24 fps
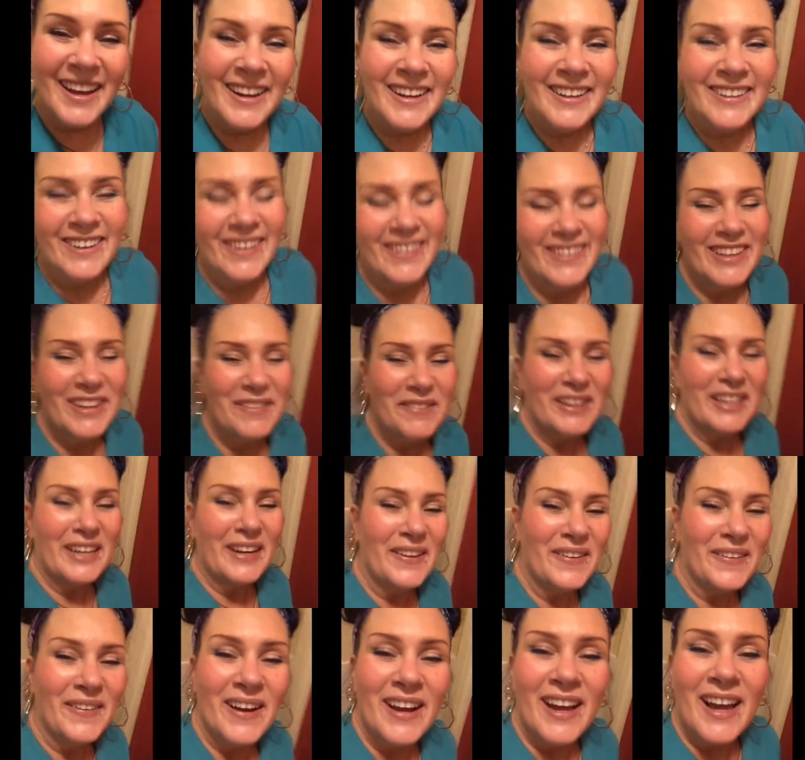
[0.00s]
let me go
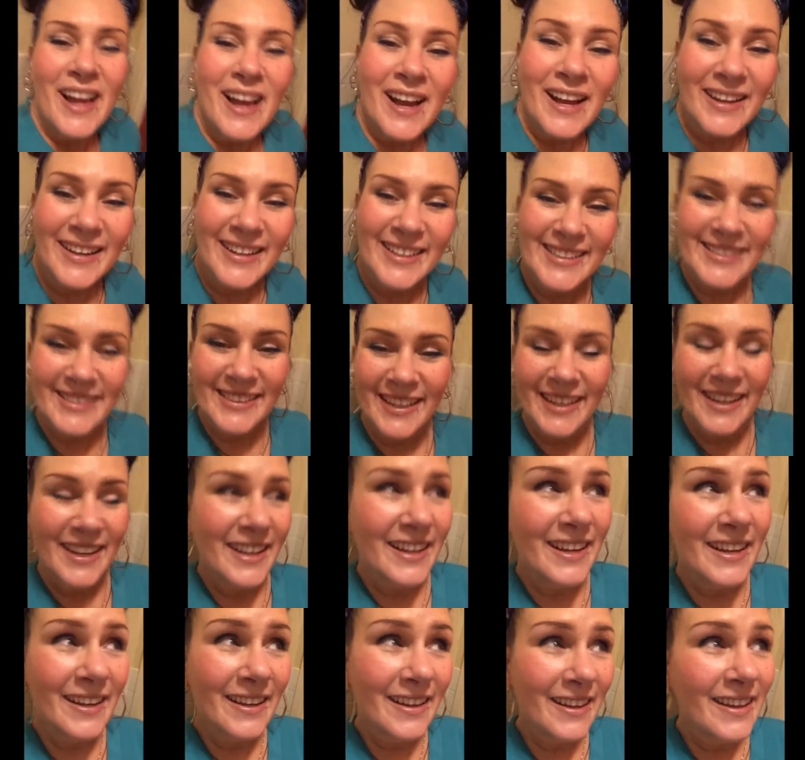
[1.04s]
because
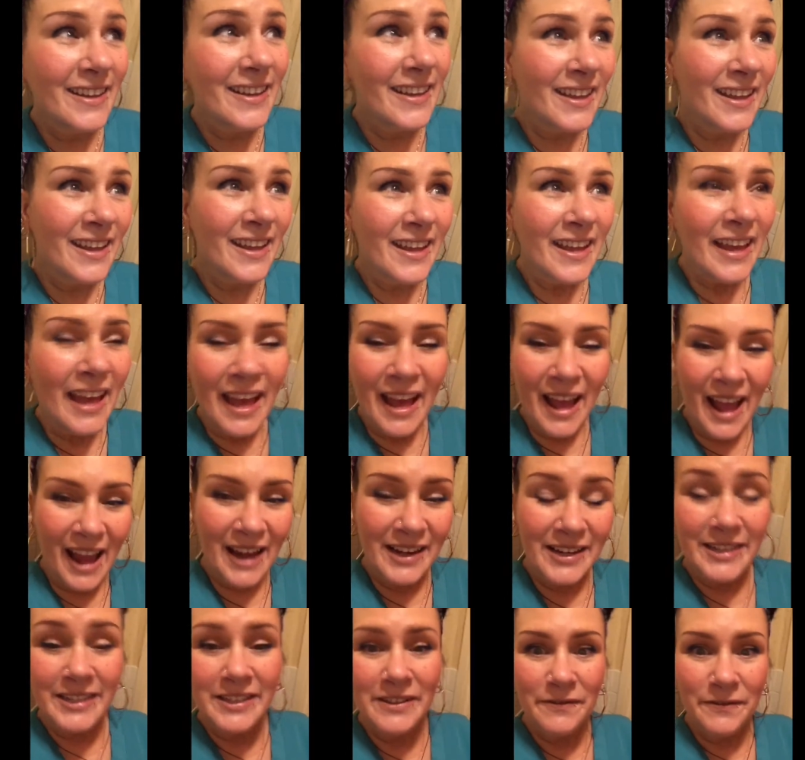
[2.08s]
I
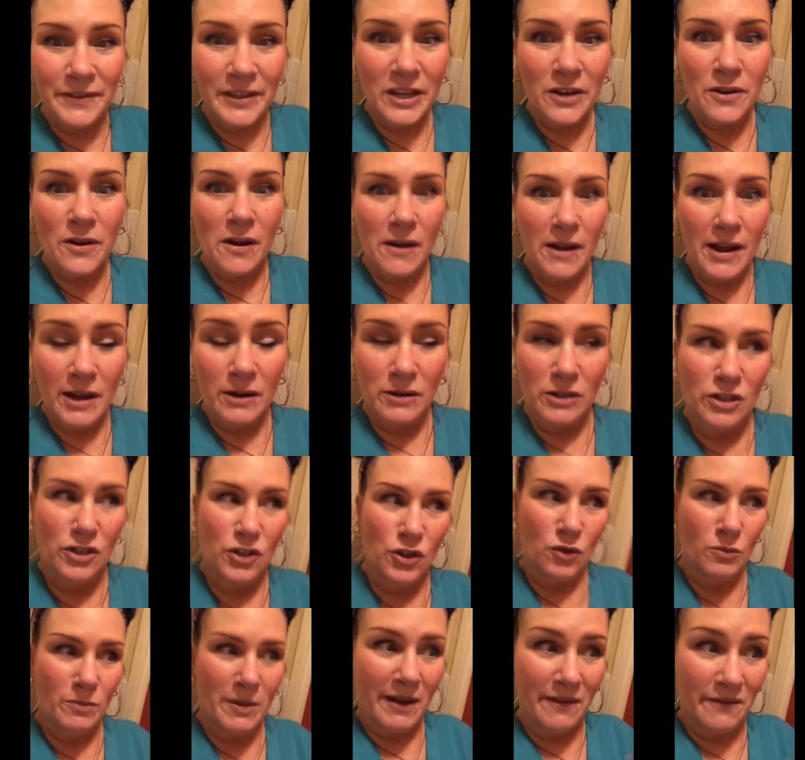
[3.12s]
need to figure out how to
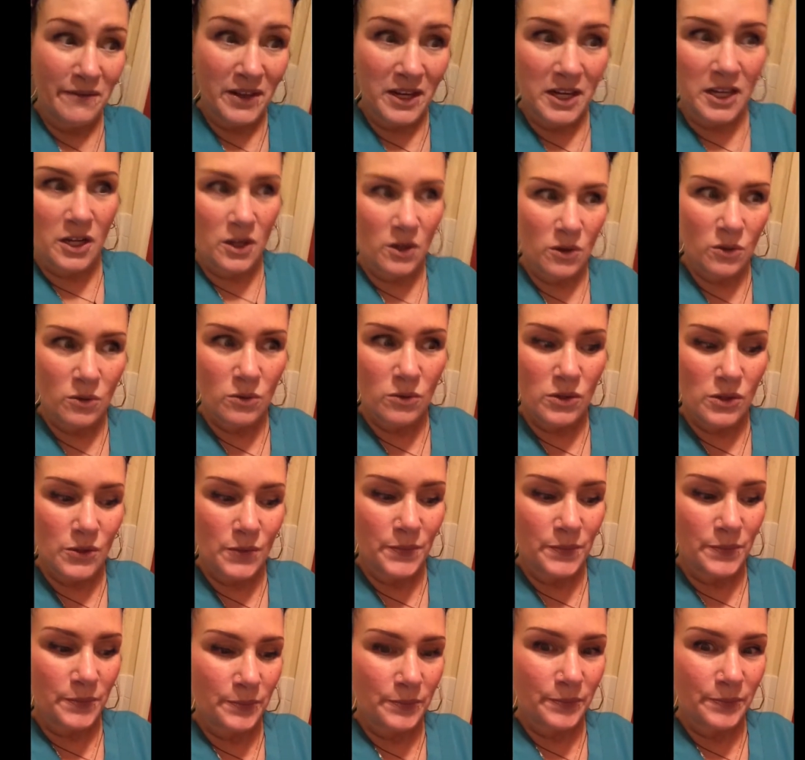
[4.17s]
do my videos
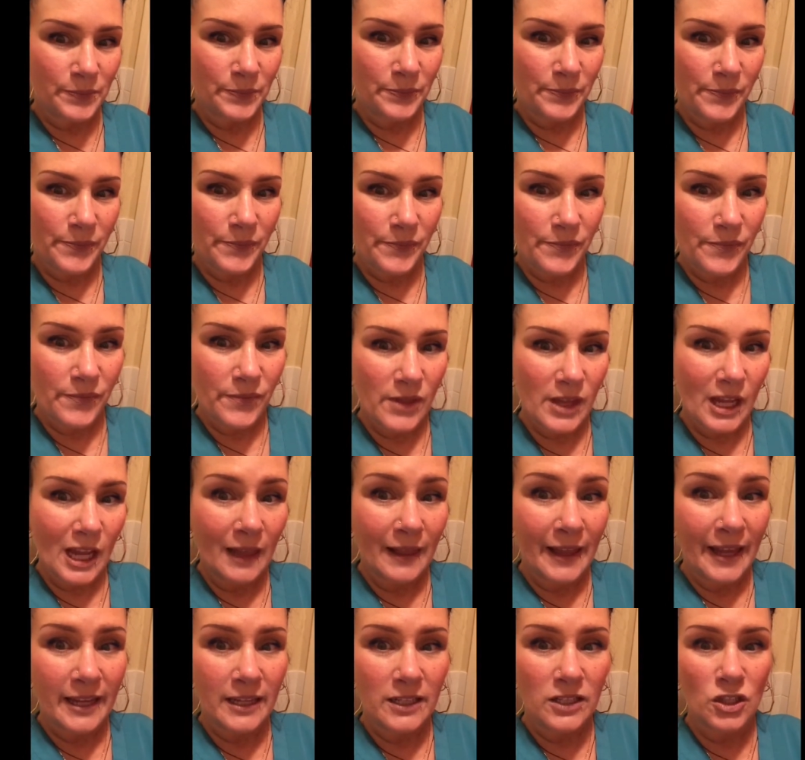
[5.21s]

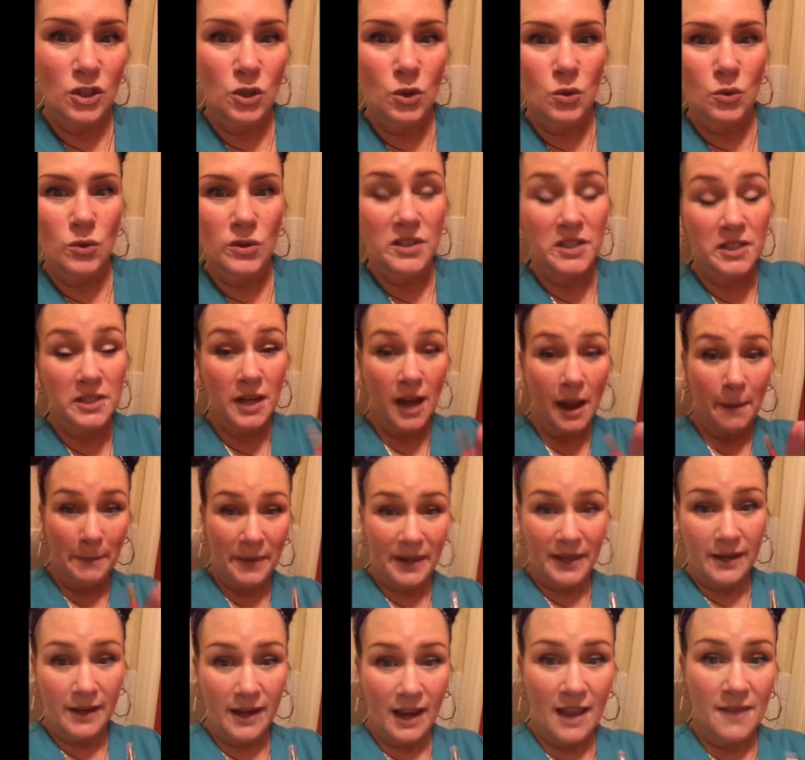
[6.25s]
like to stop
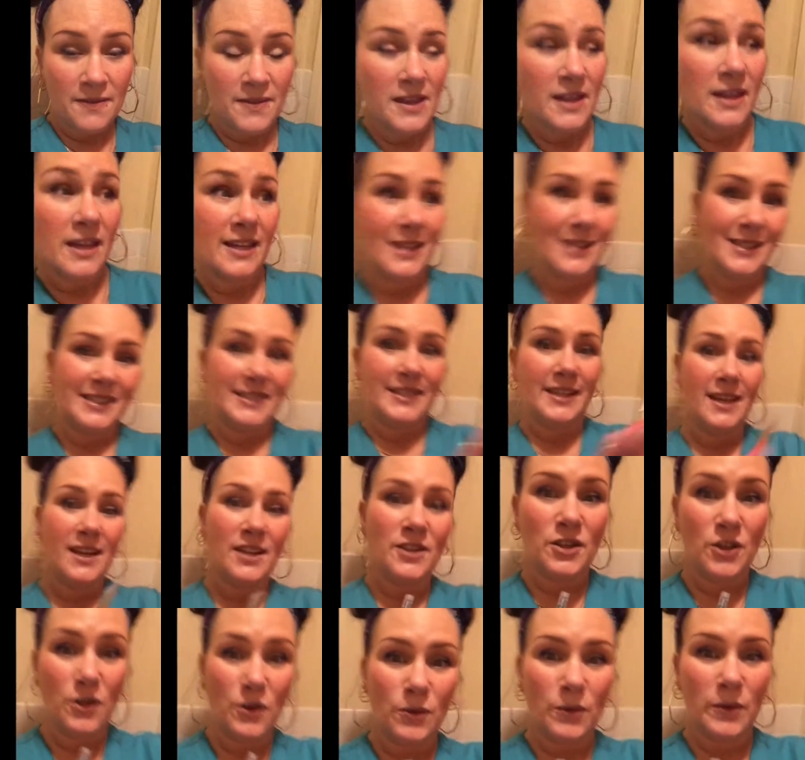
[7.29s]
it and then
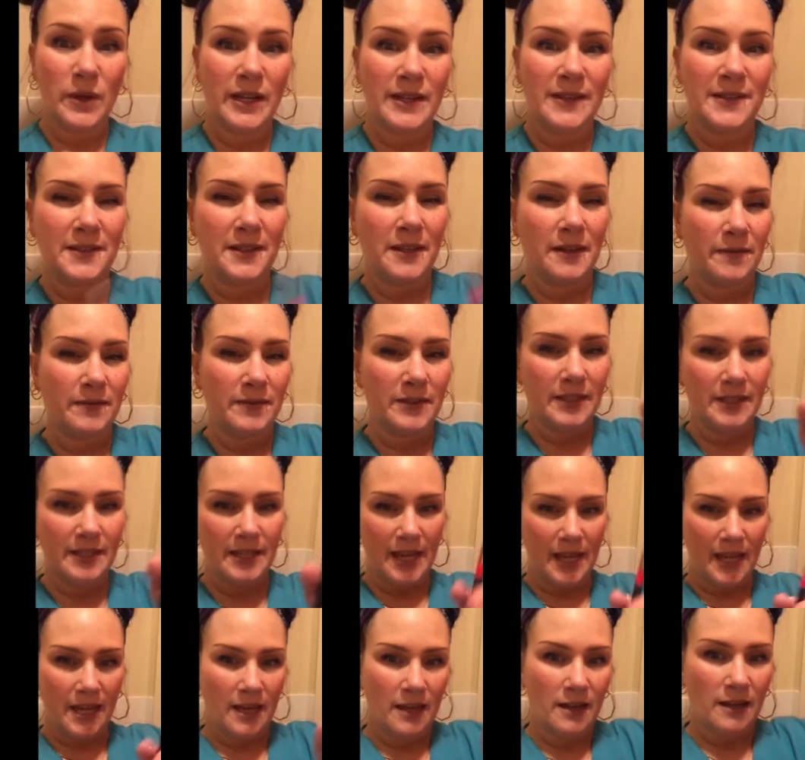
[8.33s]
continue instead of
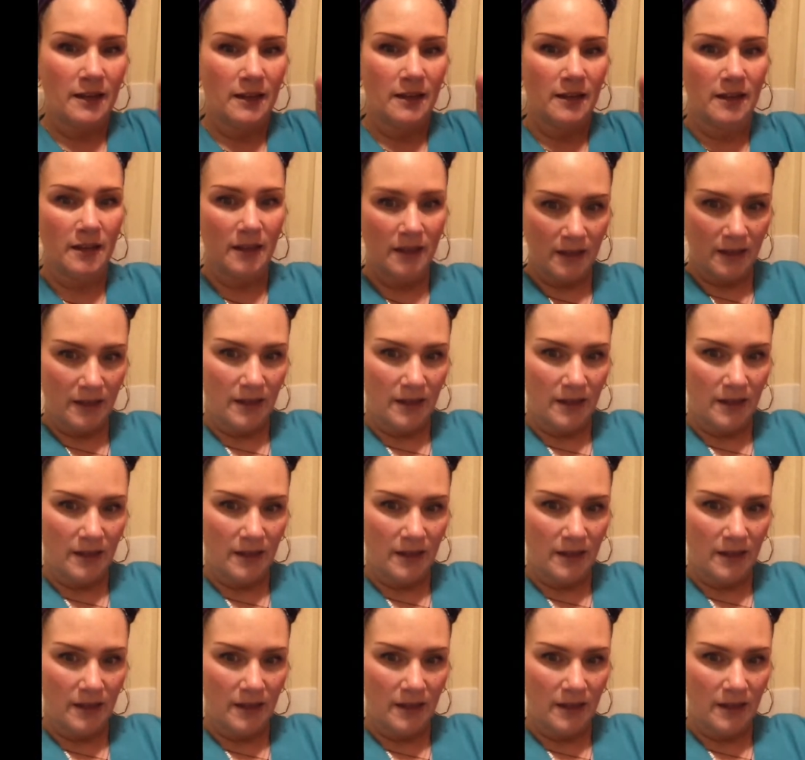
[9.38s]
taking